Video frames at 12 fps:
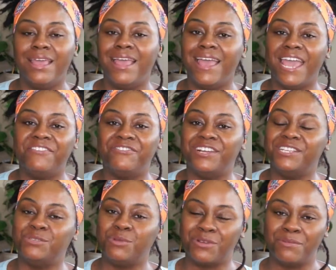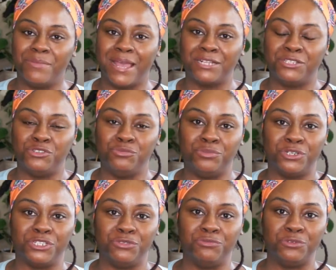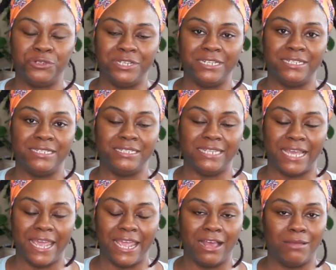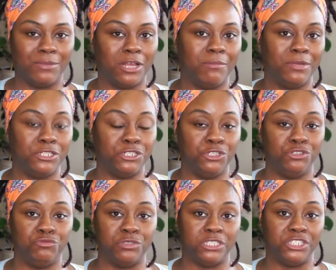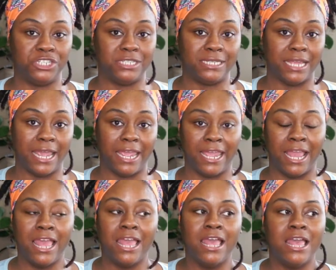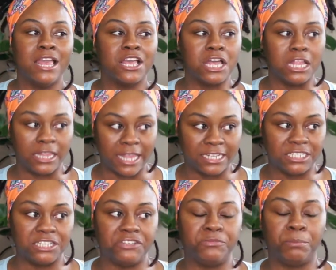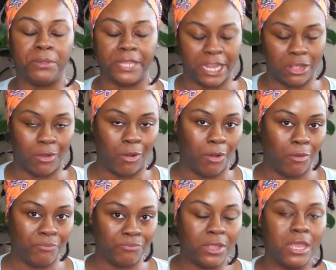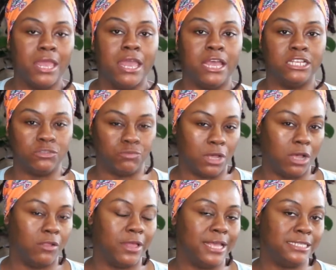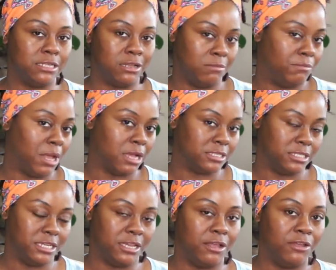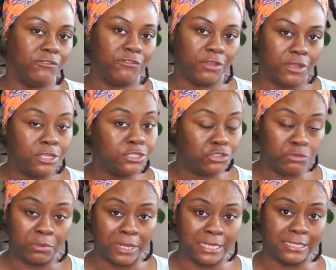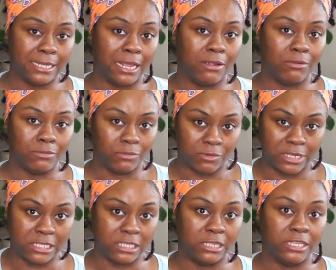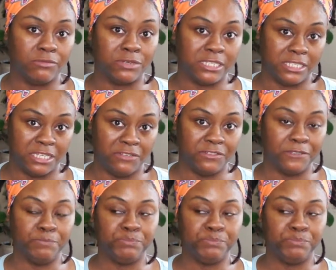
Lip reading: Hey friends, welcome back to Booked and Rooted. Today I'm coming to you with just a collective plant haul as well as an unboxing of two plants that I recently received.